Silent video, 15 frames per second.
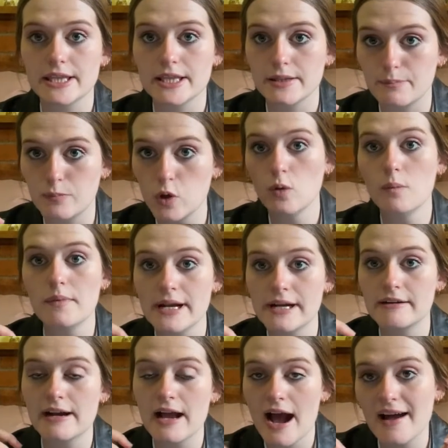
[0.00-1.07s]
The
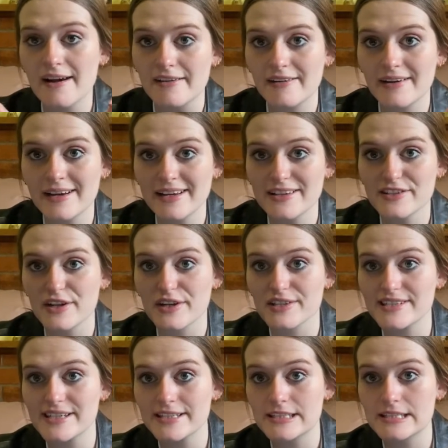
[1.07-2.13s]
pulmonary artery is gonna
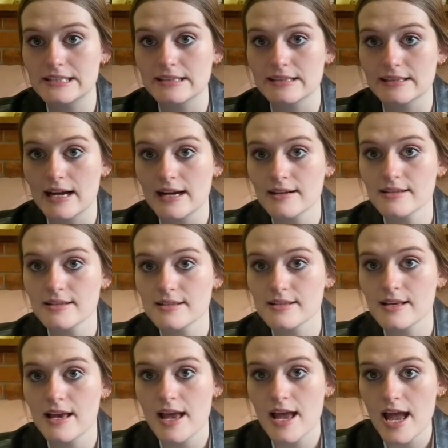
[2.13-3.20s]
send it to the lungs,
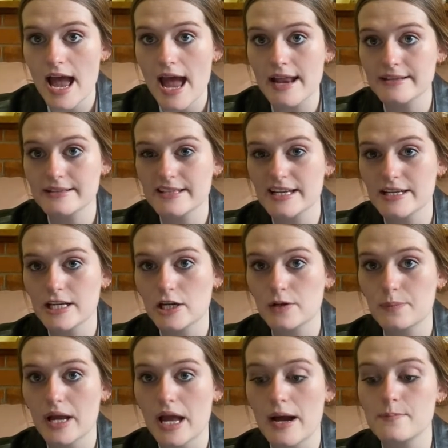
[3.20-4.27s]
and it's then gonna
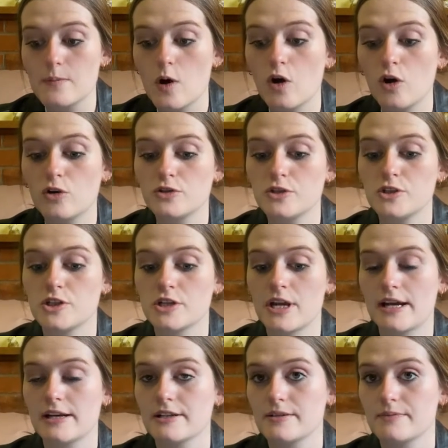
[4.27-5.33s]
become
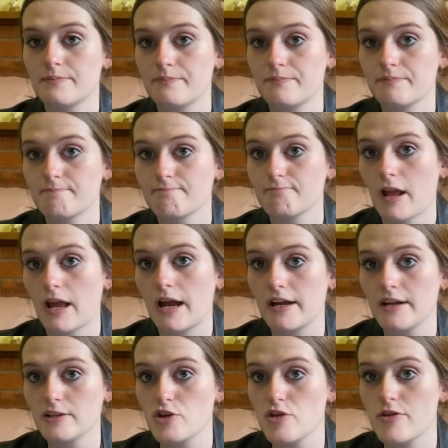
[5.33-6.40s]
oxygenated.
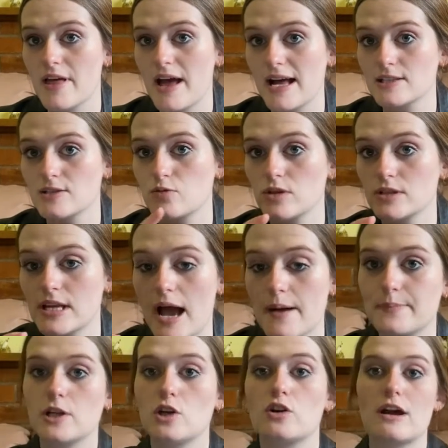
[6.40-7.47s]
Okay, so that's what's
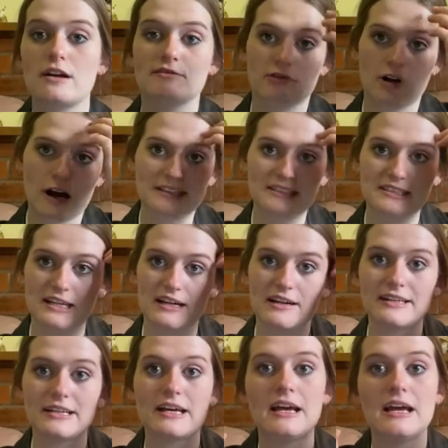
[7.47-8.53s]
happening on our right
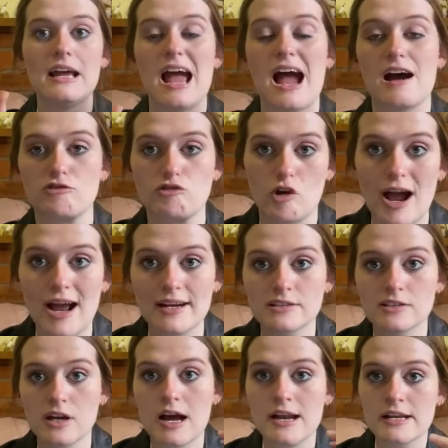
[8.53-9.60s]
side. Our right
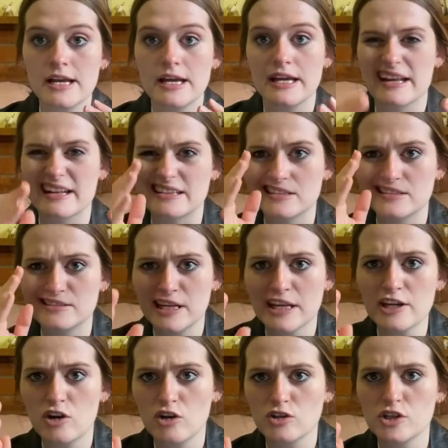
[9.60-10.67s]
side, it's
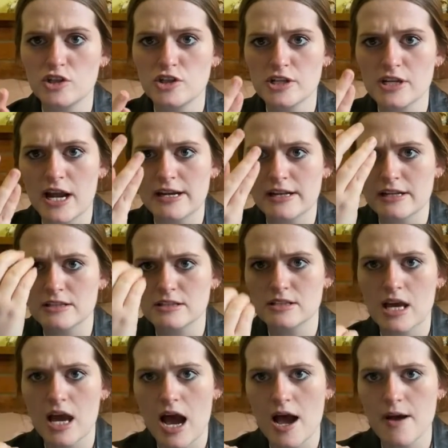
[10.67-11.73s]
deoxygenated, it's
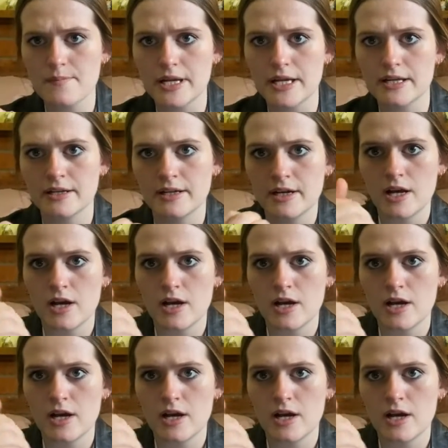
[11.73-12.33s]
come in